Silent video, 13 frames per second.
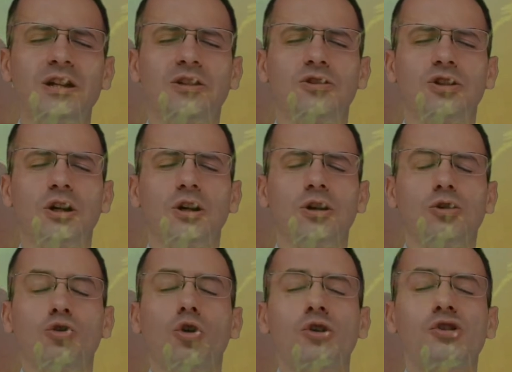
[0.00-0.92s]
reach,
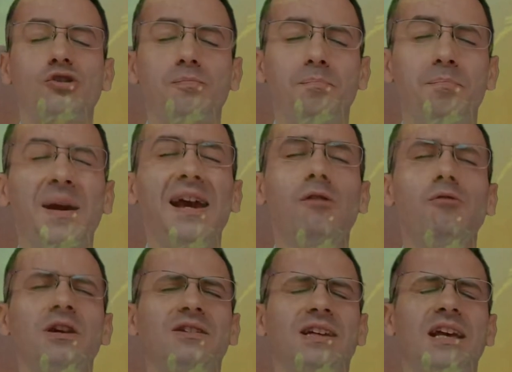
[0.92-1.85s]
your
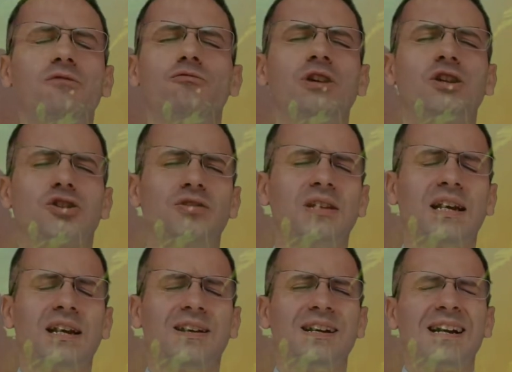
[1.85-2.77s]
Spirit can reach
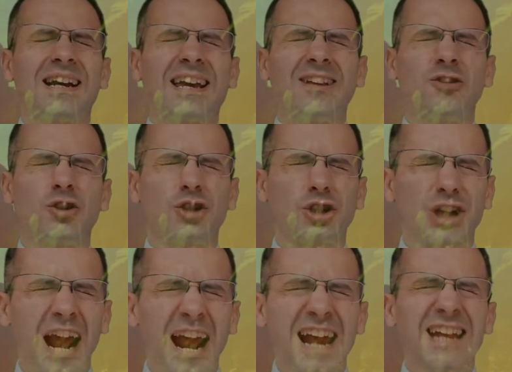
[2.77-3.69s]
there, can
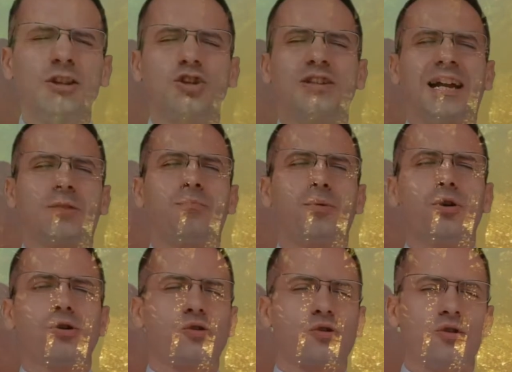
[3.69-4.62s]
change that
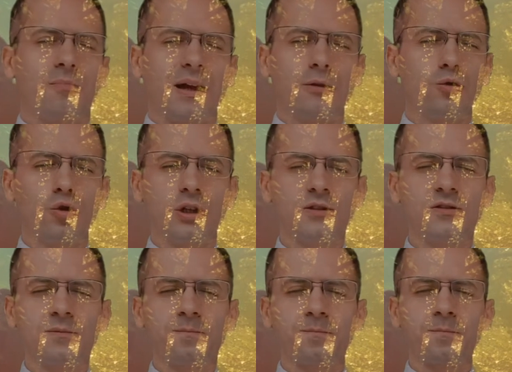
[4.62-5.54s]
person, my
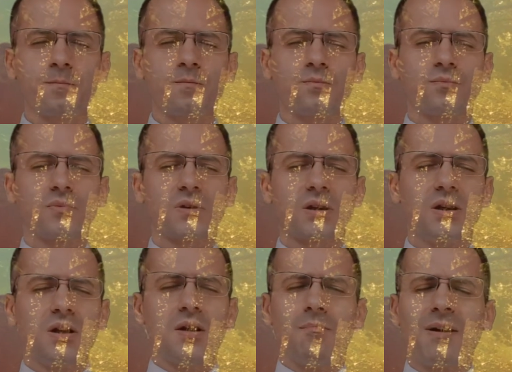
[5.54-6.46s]
Lord.
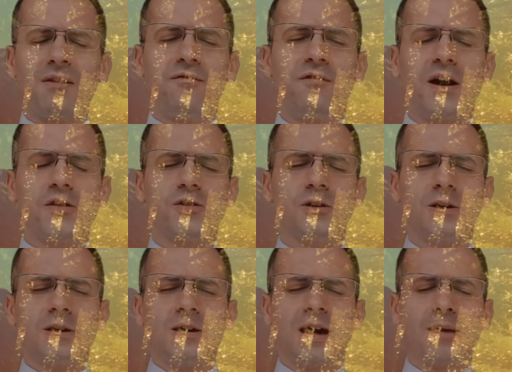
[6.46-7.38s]
My Father,
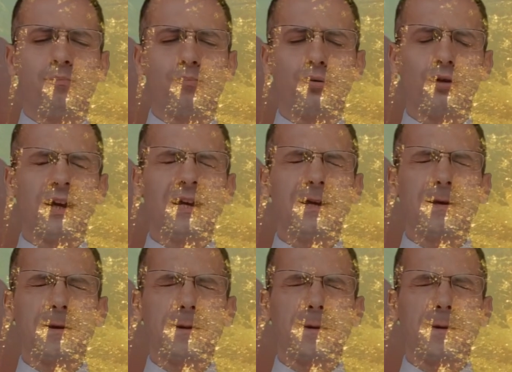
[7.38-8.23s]
I pray